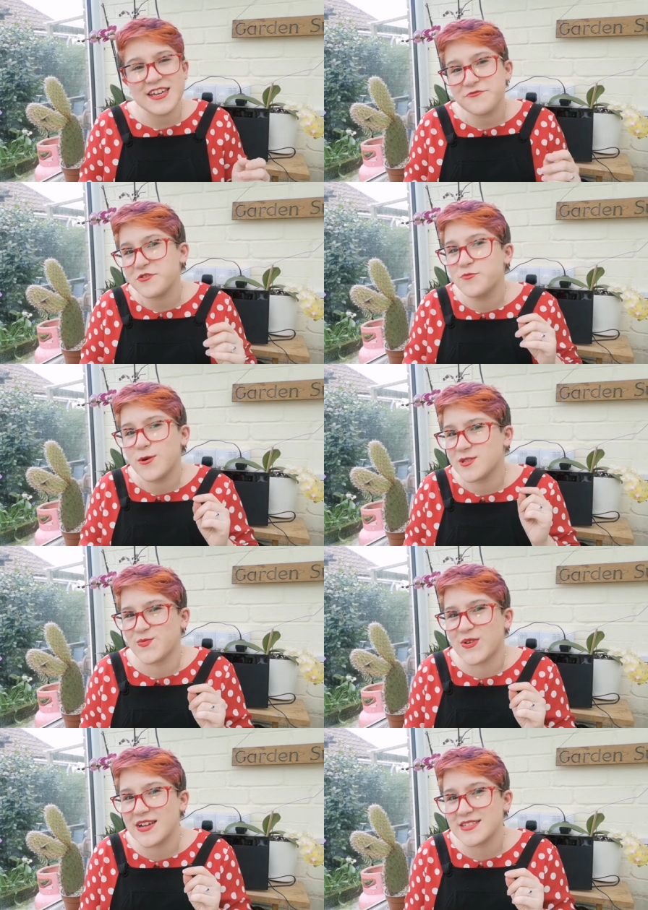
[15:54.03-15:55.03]
and even more
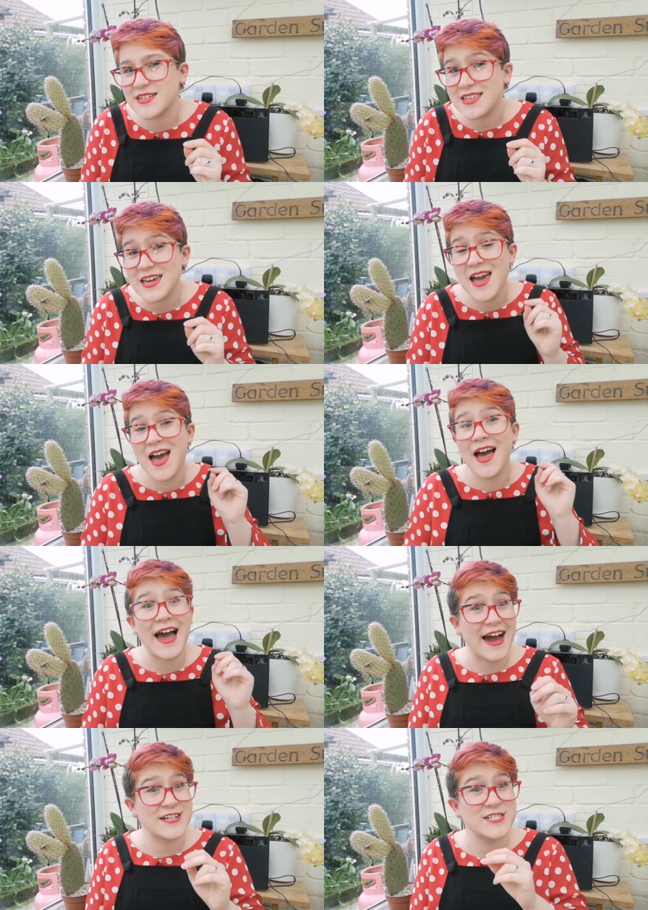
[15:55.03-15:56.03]
surprisingly,
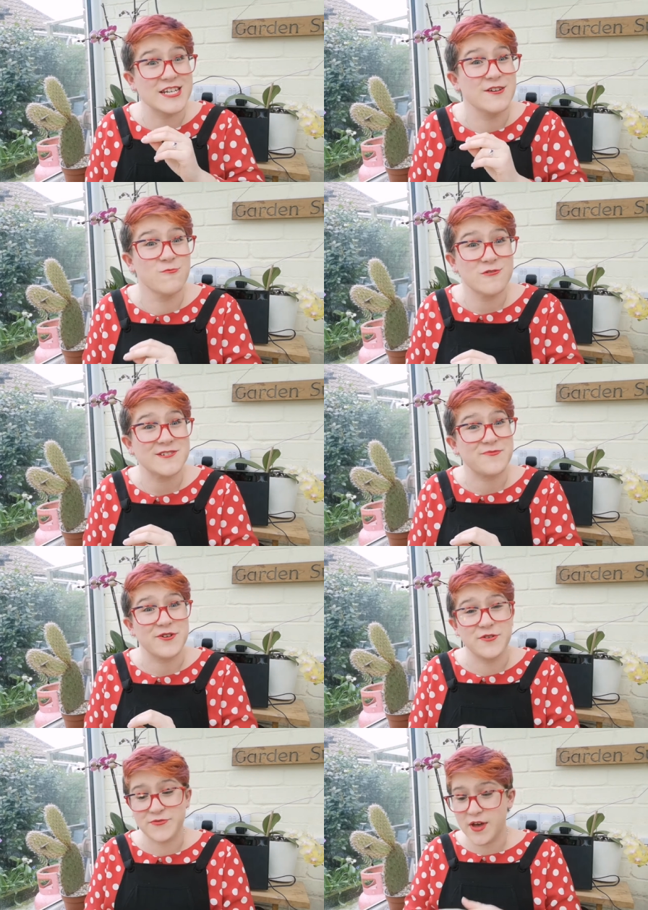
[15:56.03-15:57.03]
actually
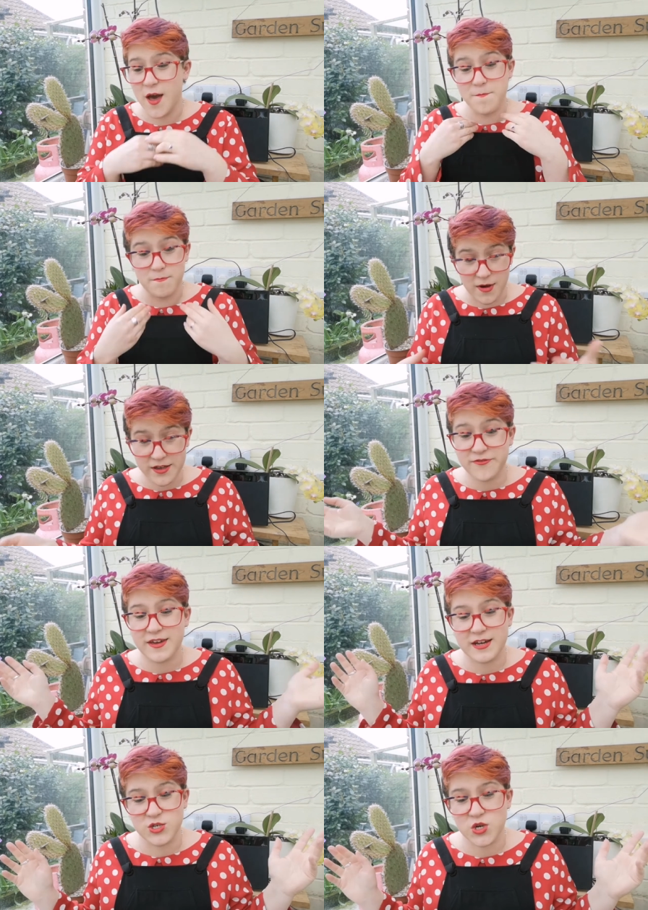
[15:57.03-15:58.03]
waterproof. My
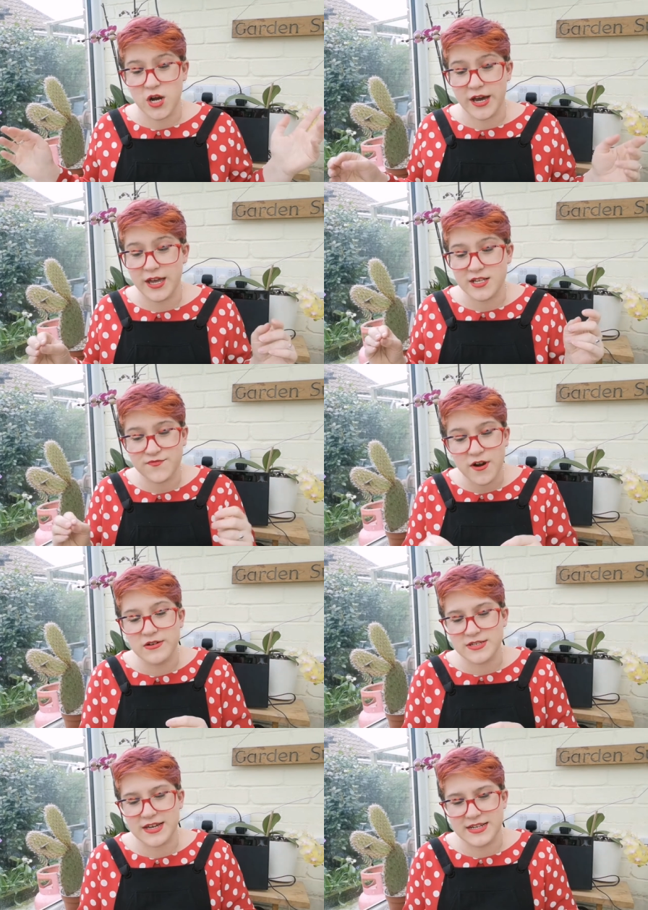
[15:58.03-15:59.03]
feet are dry as
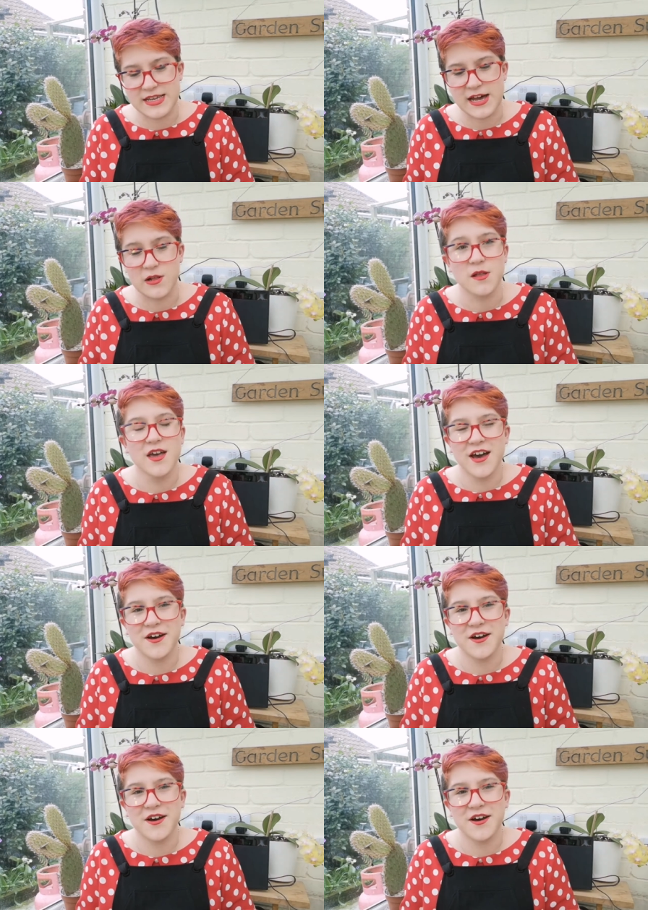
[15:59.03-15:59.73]
far as I can tell,